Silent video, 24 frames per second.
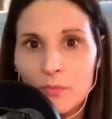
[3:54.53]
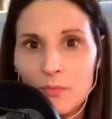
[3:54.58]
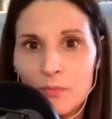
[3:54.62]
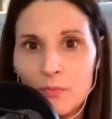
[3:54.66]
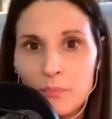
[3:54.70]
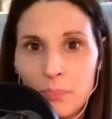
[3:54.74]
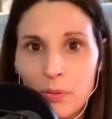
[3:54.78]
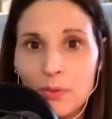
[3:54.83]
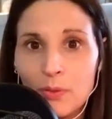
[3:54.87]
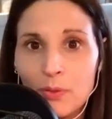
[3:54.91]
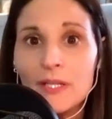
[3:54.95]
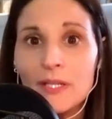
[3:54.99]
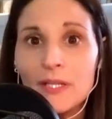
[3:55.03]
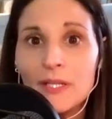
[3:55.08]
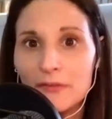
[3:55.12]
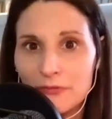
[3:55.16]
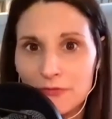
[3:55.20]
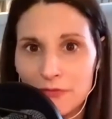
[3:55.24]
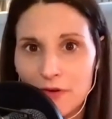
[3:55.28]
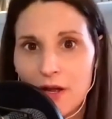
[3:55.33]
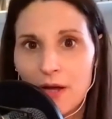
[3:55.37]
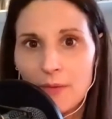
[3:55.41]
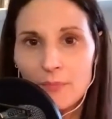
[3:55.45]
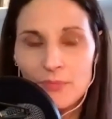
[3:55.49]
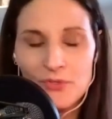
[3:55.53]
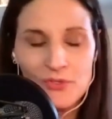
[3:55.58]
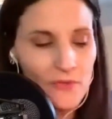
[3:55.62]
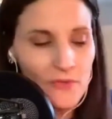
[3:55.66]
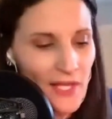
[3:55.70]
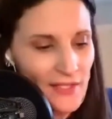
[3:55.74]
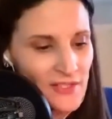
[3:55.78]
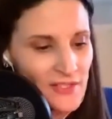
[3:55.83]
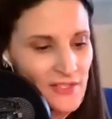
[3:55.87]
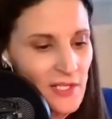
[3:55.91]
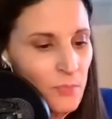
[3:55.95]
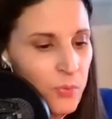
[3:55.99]
pulling from? So
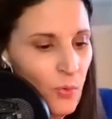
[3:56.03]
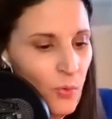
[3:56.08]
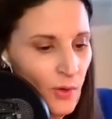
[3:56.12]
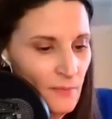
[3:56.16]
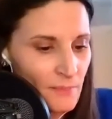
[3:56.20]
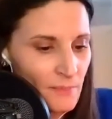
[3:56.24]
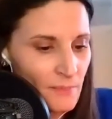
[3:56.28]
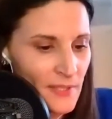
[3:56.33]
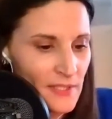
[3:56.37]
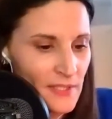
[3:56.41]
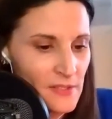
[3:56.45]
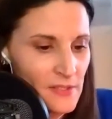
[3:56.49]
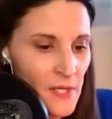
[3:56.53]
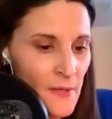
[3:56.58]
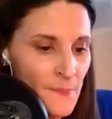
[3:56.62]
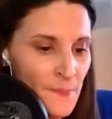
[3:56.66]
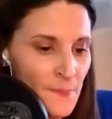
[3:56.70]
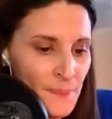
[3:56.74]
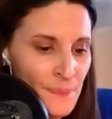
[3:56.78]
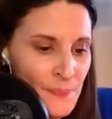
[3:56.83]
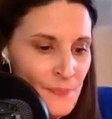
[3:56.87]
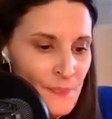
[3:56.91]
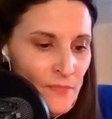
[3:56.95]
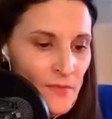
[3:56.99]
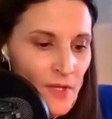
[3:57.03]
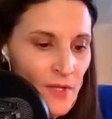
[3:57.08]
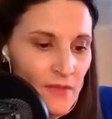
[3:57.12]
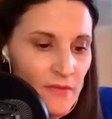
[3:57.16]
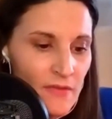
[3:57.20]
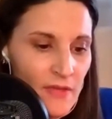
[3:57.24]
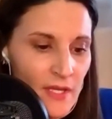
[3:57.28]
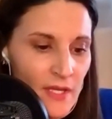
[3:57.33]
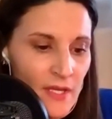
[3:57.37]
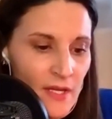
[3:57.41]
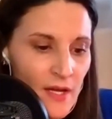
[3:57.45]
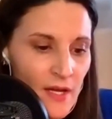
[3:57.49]
that's an important piece.
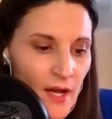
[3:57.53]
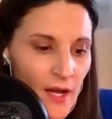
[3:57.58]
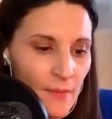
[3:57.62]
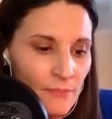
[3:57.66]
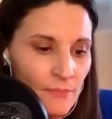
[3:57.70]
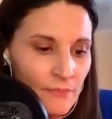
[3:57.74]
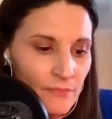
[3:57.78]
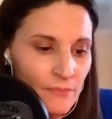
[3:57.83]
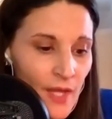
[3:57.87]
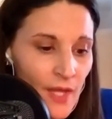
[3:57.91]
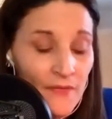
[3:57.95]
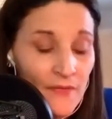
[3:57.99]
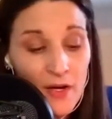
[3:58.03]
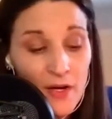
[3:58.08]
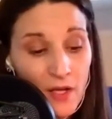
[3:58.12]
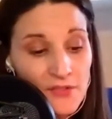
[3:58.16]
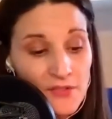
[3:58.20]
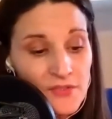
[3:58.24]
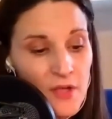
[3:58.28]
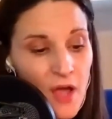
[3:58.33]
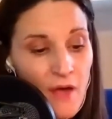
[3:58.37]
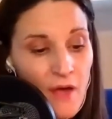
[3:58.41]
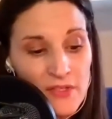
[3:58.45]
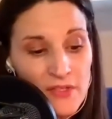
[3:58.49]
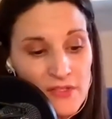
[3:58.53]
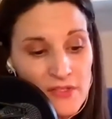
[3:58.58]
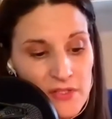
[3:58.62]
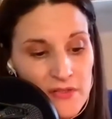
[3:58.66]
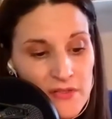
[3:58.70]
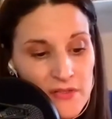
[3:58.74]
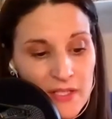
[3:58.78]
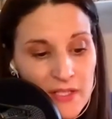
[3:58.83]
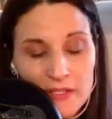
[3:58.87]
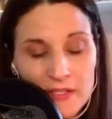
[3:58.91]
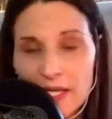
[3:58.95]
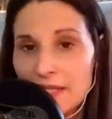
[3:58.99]
And then also obviously
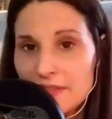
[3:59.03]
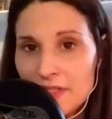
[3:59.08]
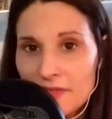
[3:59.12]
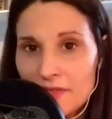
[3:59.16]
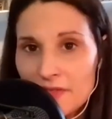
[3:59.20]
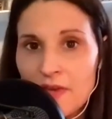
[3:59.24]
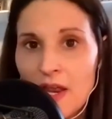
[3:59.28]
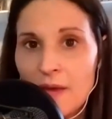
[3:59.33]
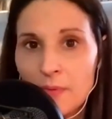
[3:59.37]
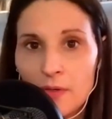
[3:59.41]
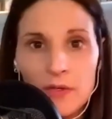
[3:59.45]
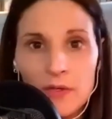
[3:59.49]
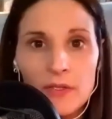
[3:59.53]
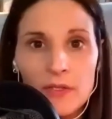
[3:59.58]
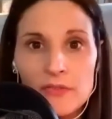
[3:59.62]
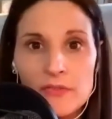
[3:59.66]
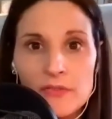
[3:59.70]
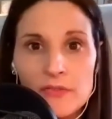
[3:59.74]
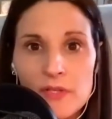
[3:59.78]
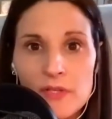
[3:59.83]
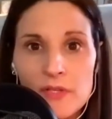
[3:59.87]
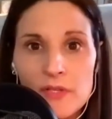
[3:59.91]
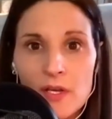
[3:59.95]
the class of neighborhoods.